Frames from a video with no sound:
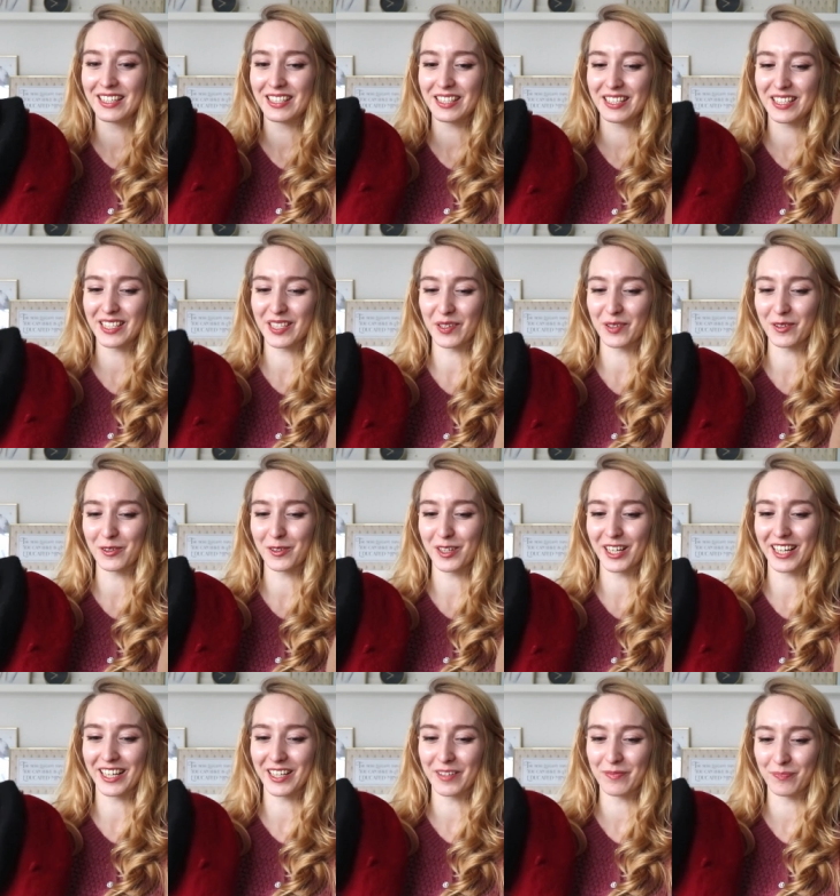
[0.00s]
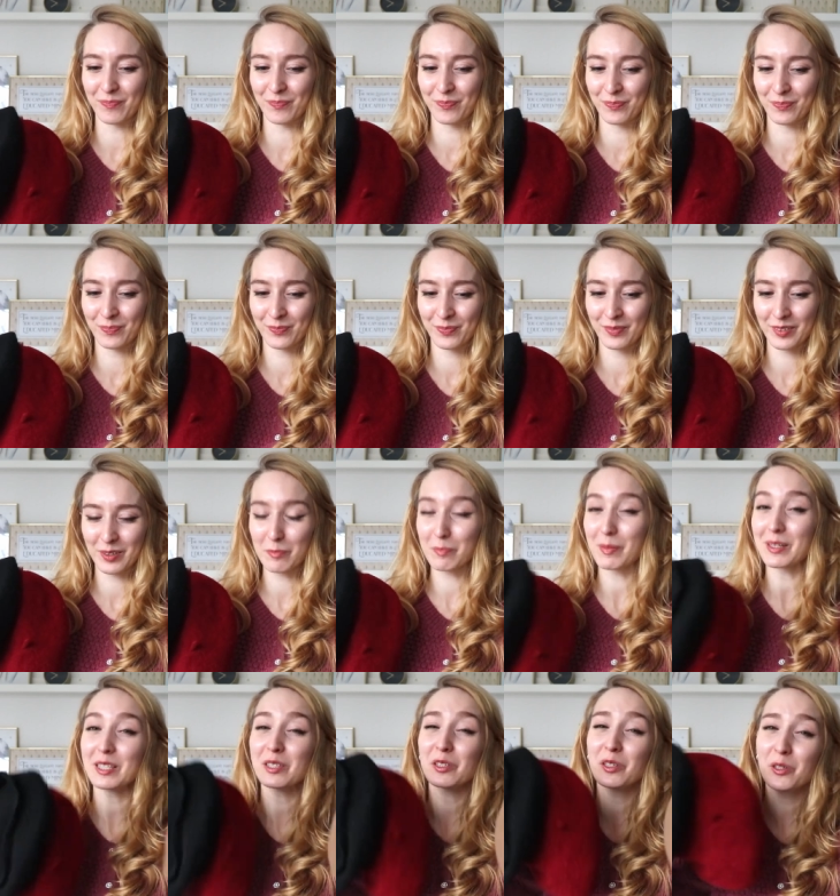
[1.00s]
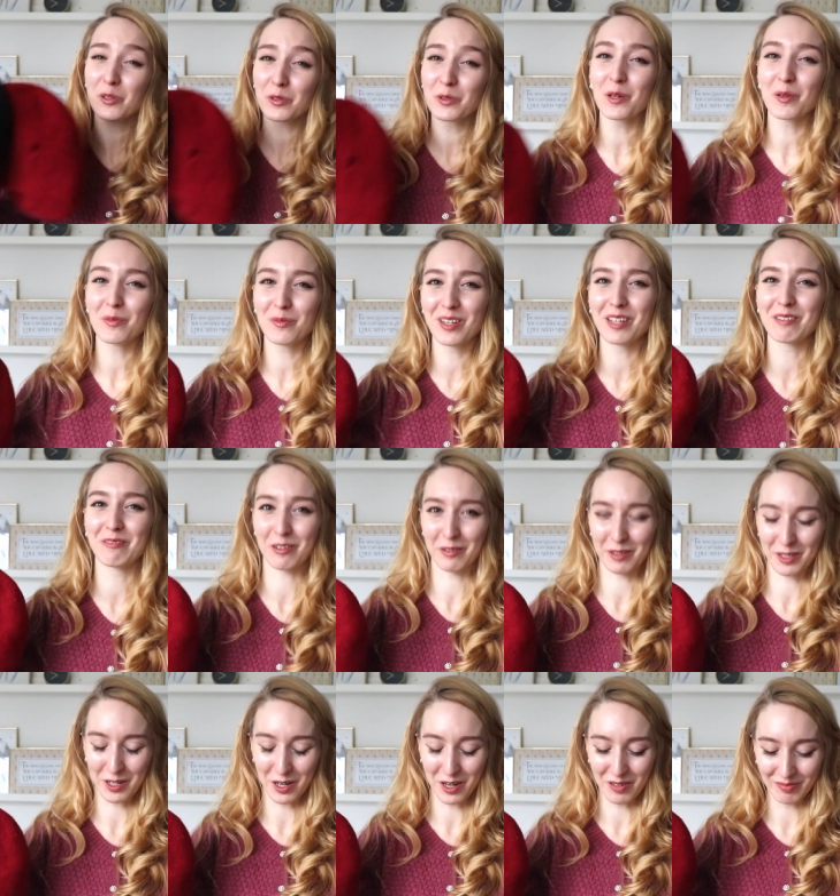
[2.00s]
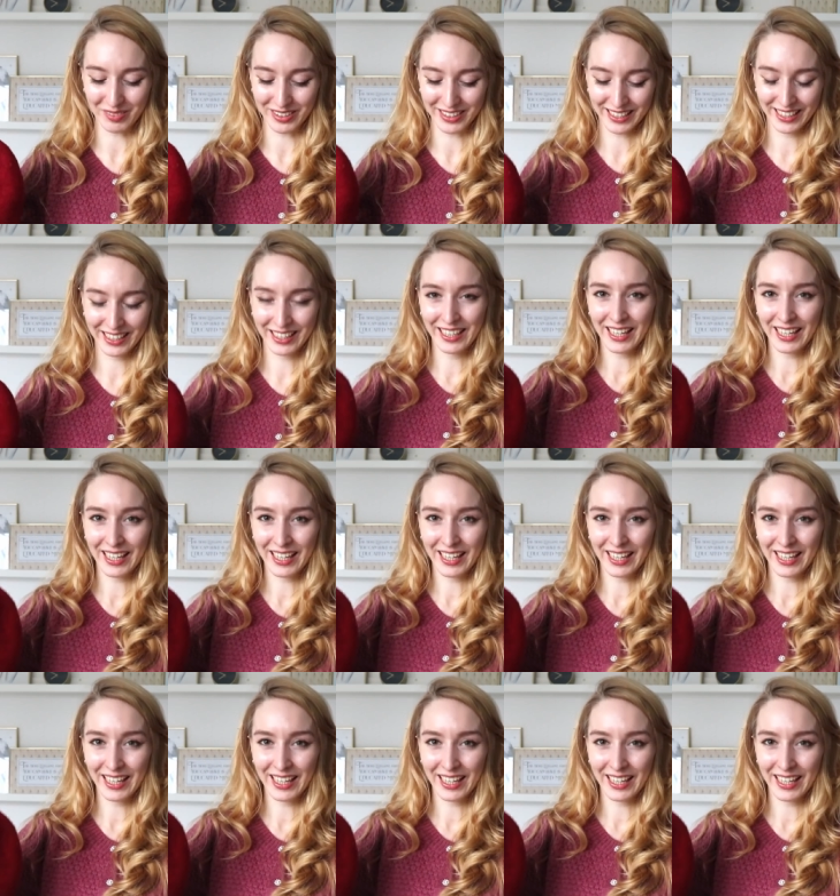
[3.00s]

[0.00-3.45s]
So, um, but in Europe they're very common.